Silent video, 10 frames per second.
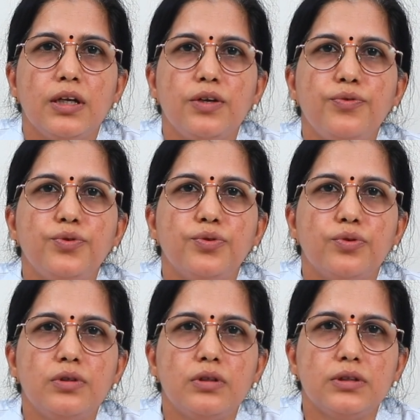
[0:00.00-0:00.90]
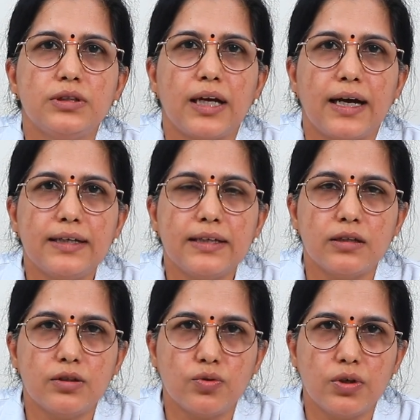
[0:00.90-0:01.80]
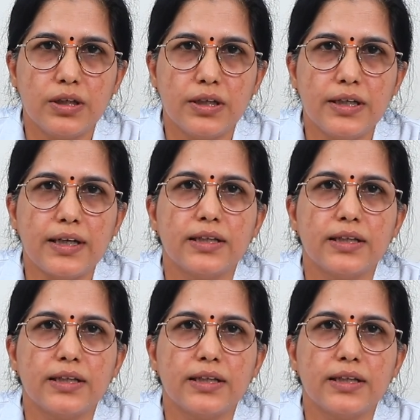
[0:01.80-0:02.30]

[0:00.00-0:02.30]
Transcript: If you don't start controlling it,